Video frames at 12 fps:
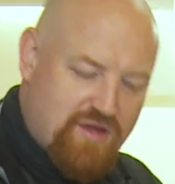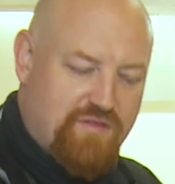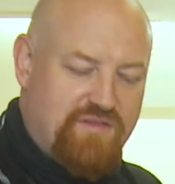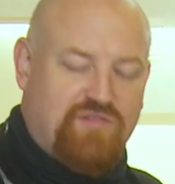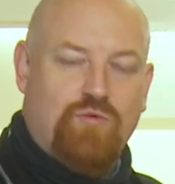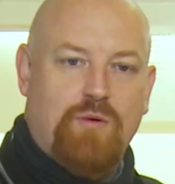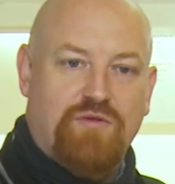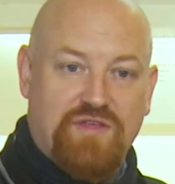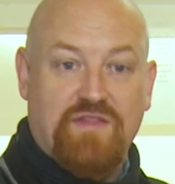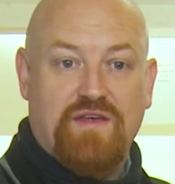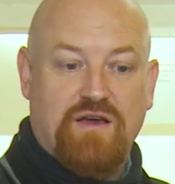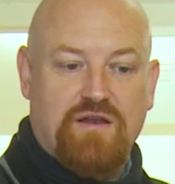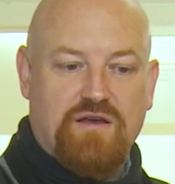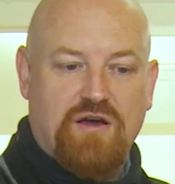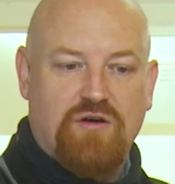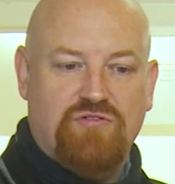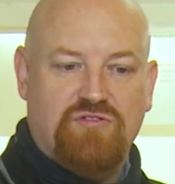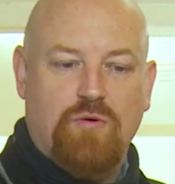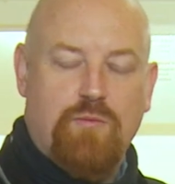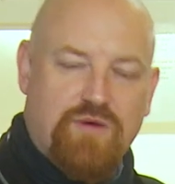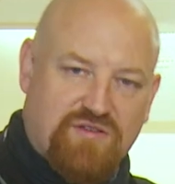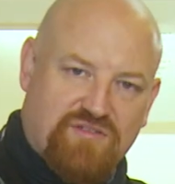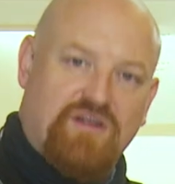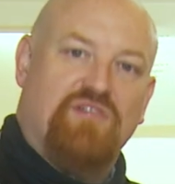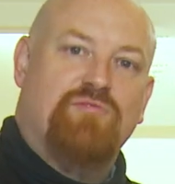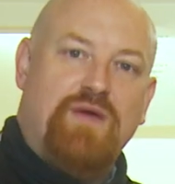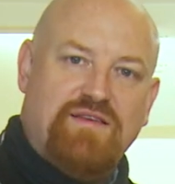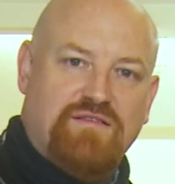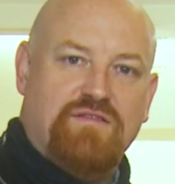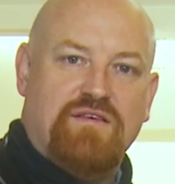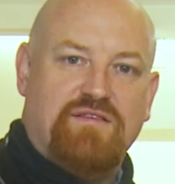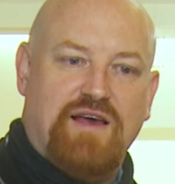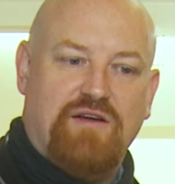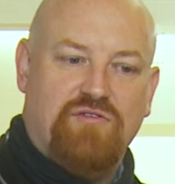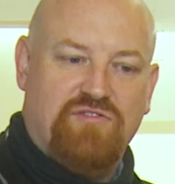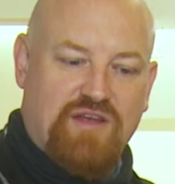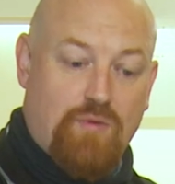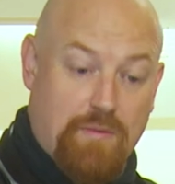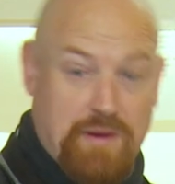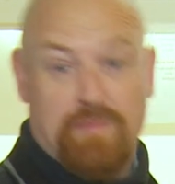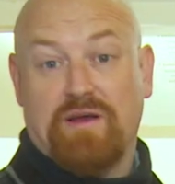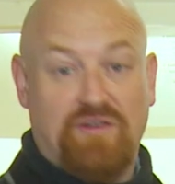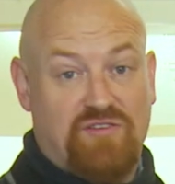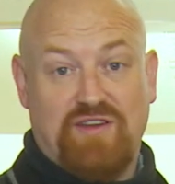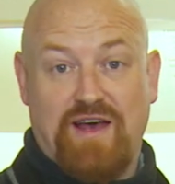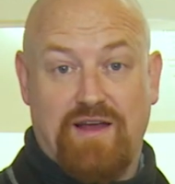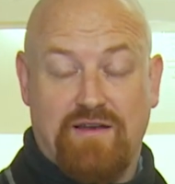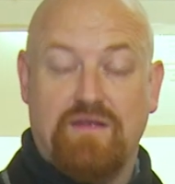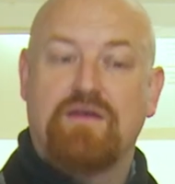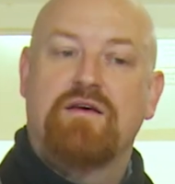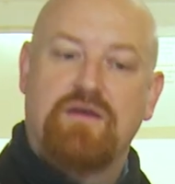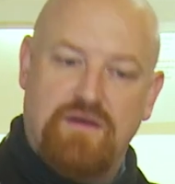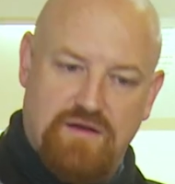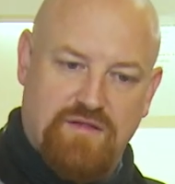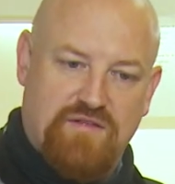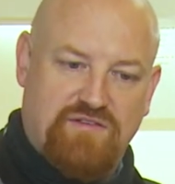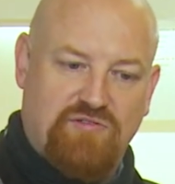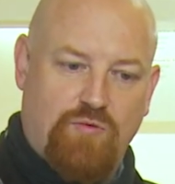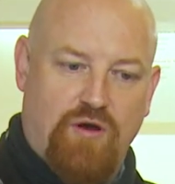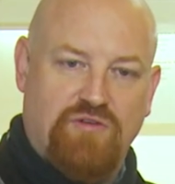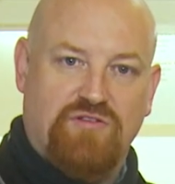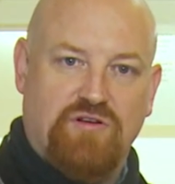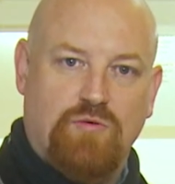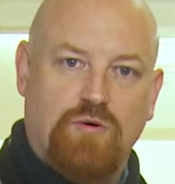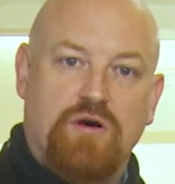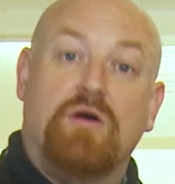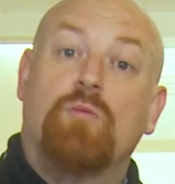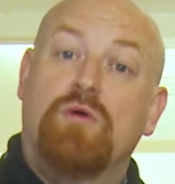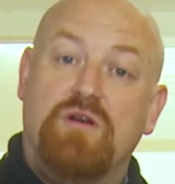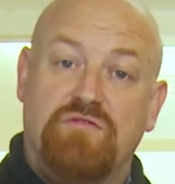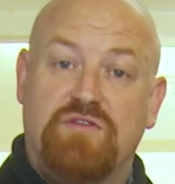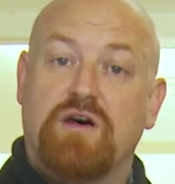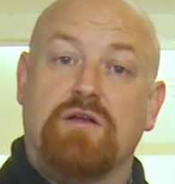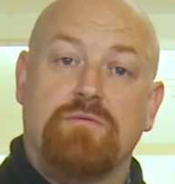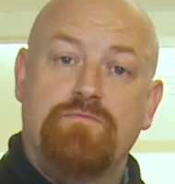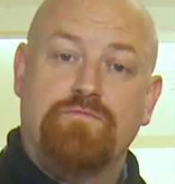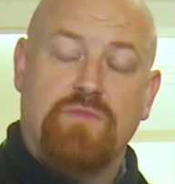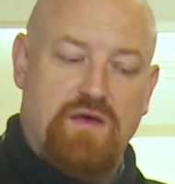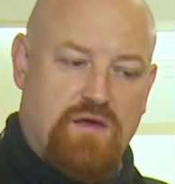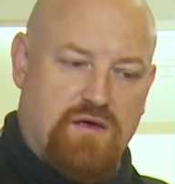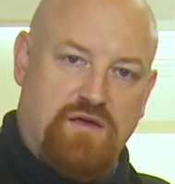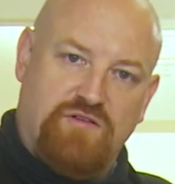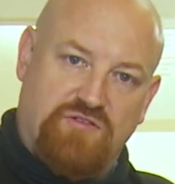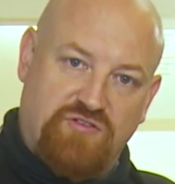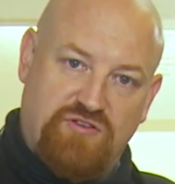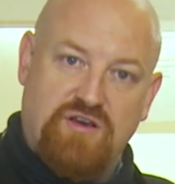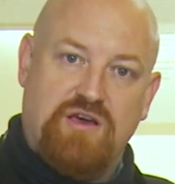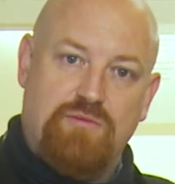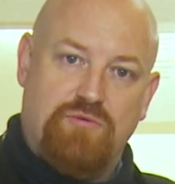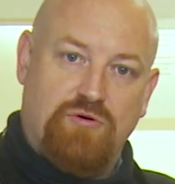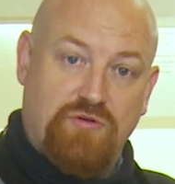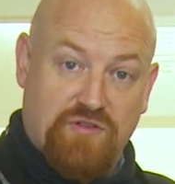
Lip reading: this is where we think they're going to go, so when we can start spacing things out and seeing where people are going to stand, this is where it's going to work. And what I've done is the circuit board